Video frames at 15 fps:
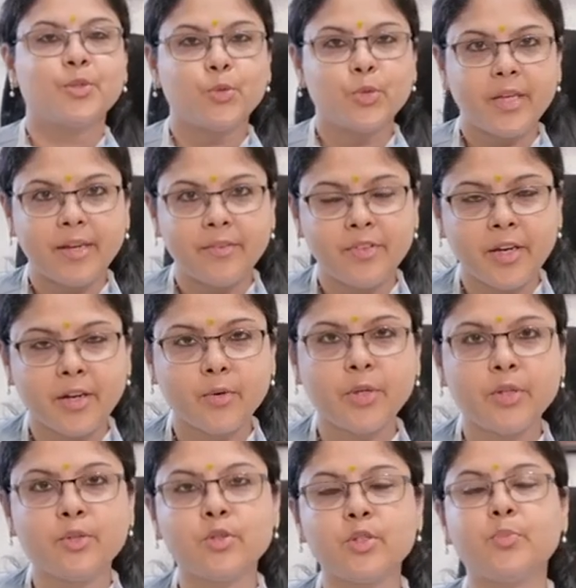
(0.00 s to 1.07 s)
today we are
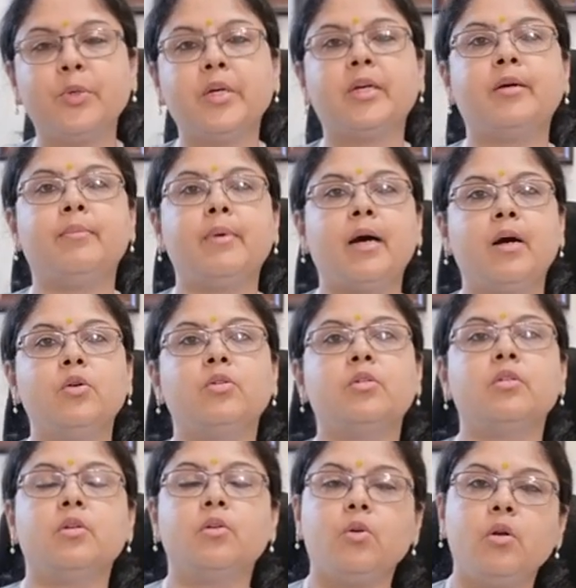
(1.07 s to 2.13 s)
going to speak
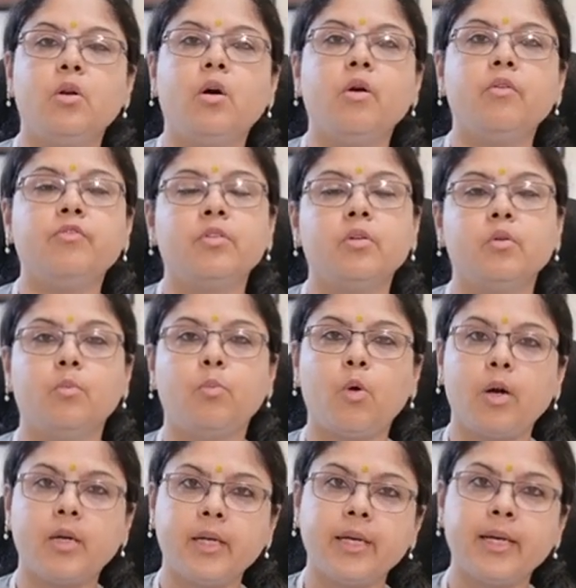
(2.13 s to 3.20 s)
about the role of
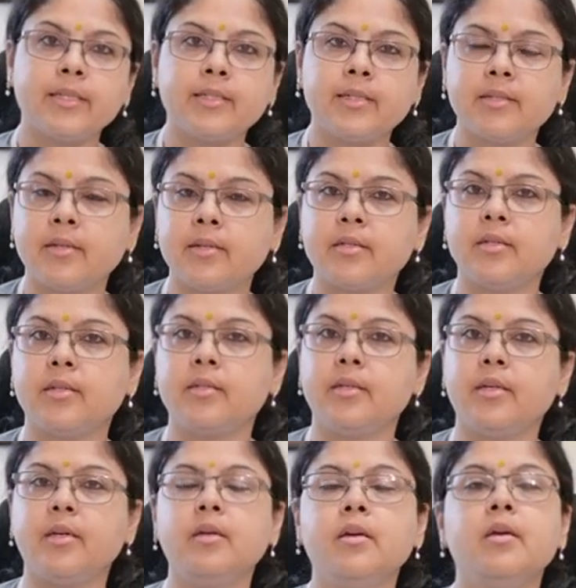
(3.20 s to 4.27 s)
robotic assisted
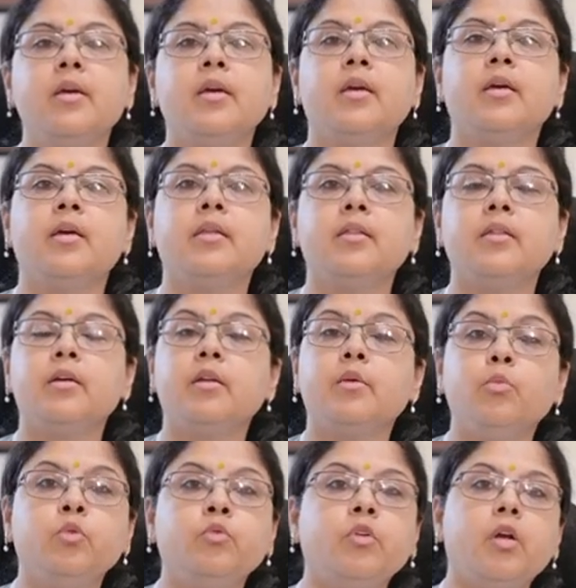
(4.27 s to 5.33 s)
surgery in the
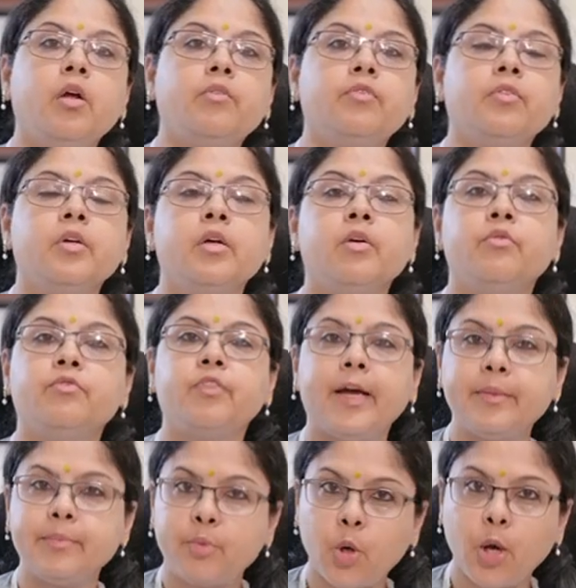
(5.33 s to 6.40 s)
removal of
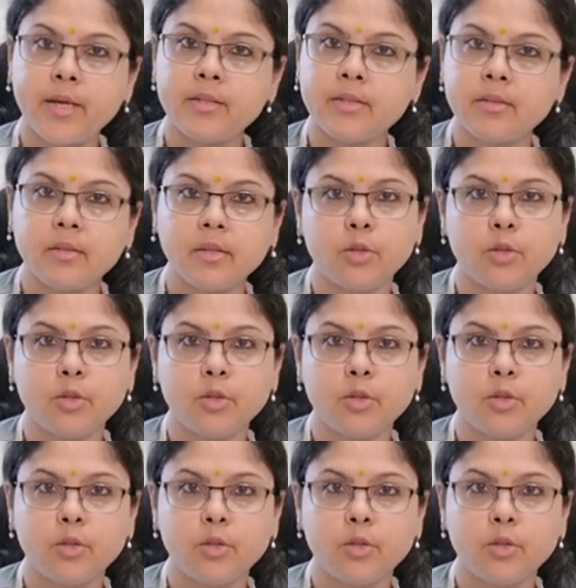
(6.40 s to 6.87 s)
fibroids in the